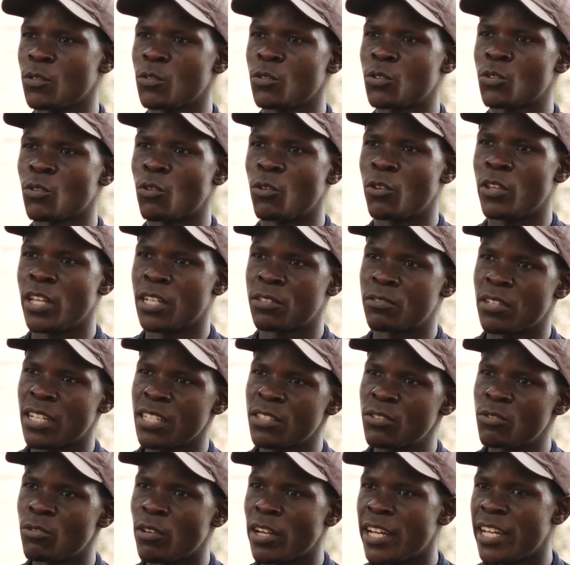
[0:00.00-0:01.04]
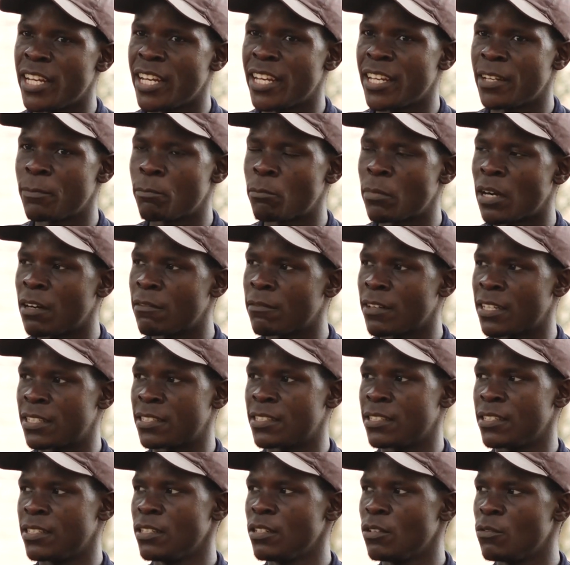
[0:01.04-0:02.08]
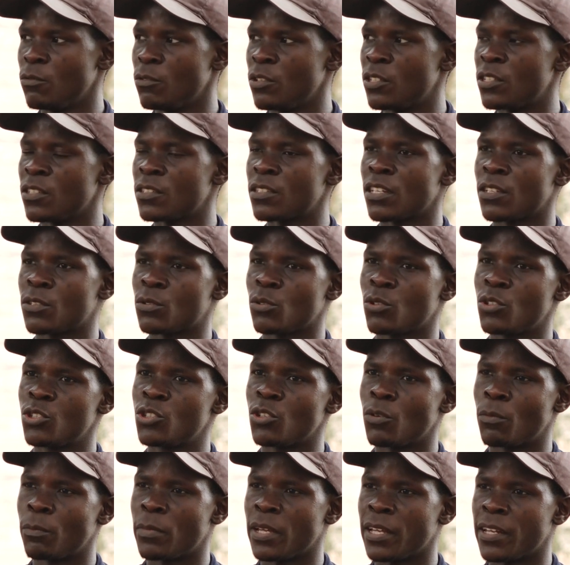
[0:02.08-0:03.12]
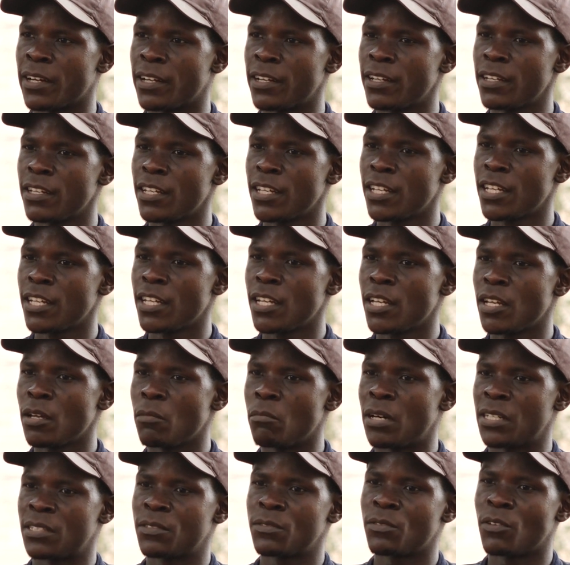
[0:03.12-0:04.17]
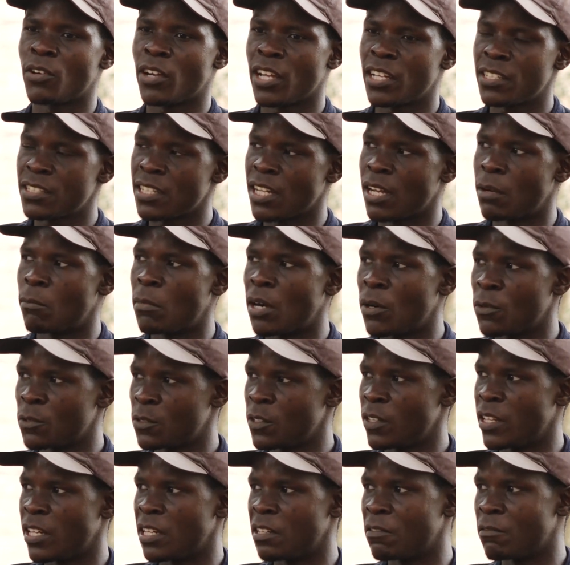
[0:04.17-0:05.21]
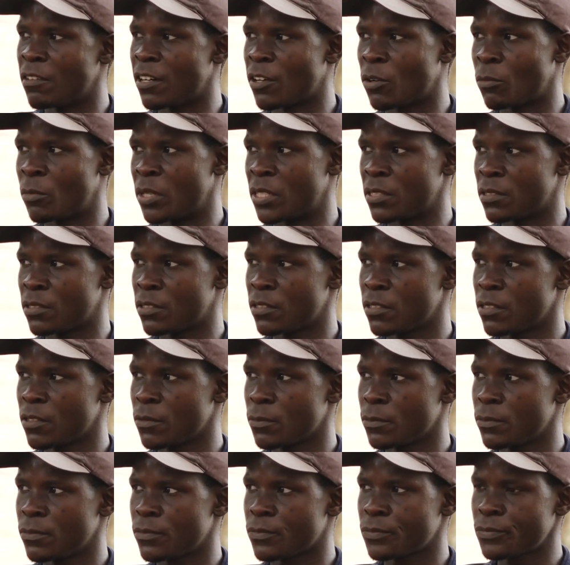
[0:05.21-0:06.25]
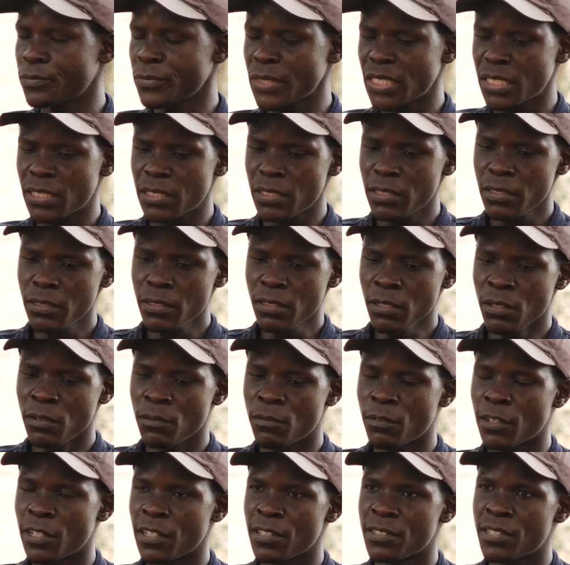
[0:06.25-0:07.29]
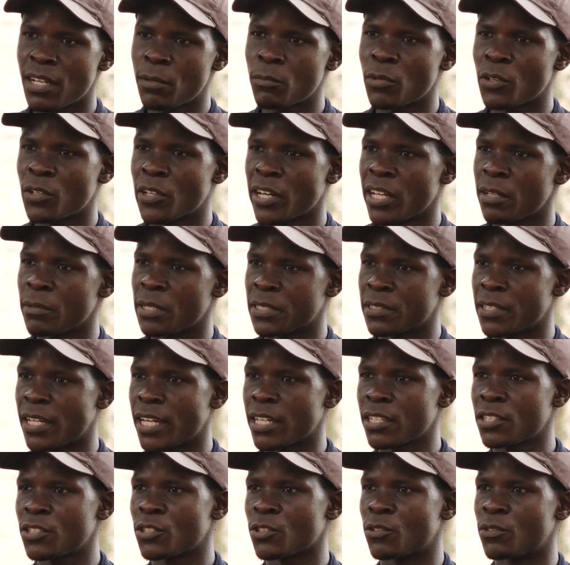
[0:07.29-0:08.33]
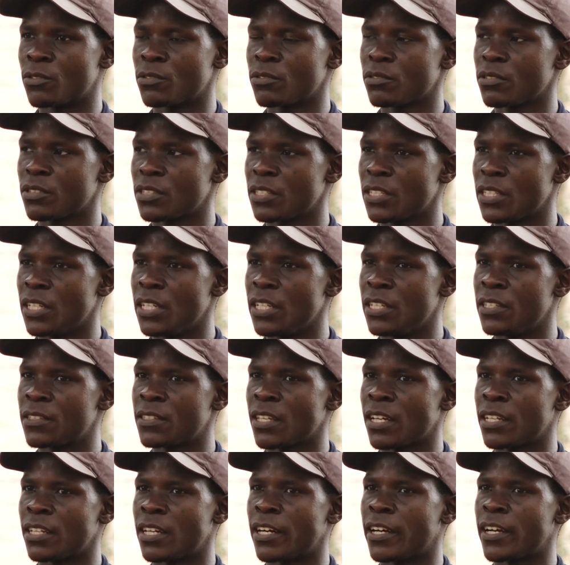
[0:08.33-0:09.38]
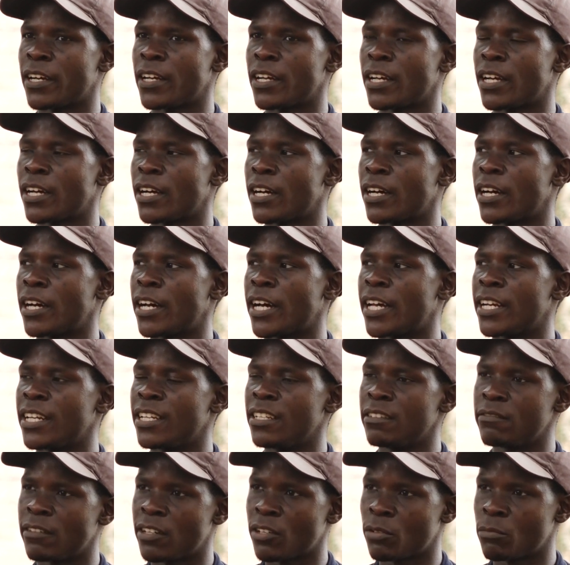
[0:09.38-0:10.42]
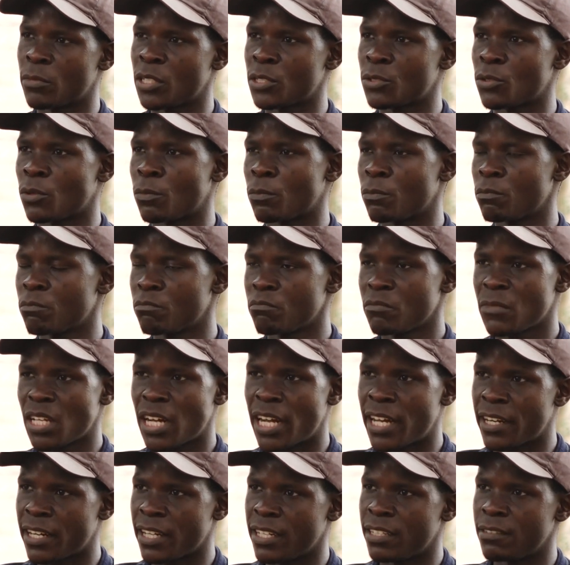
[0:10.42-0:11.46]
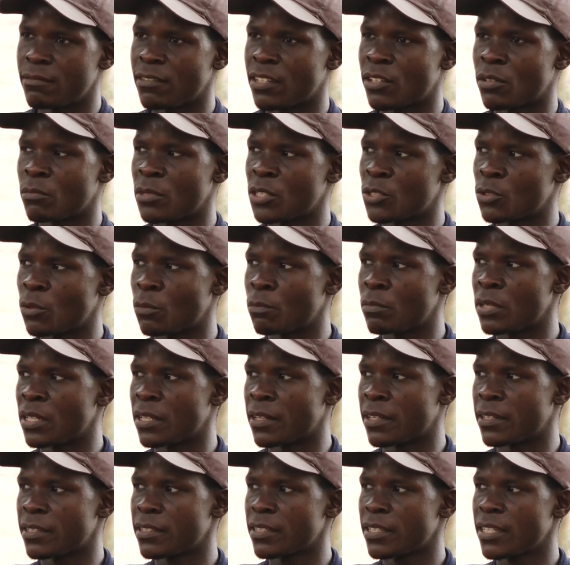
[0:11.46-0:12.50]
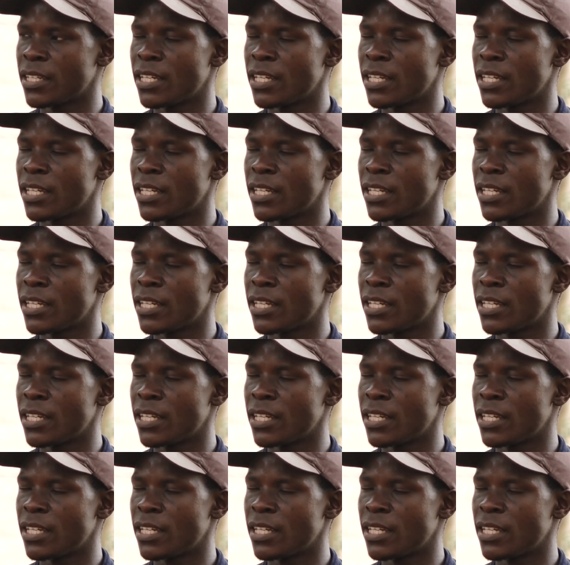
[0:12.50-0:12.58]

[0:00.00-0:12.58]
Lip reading: So they are trying to end poverty, which is a social pillar, but forgetting about the environment. For example, climate action is an environmental pillar.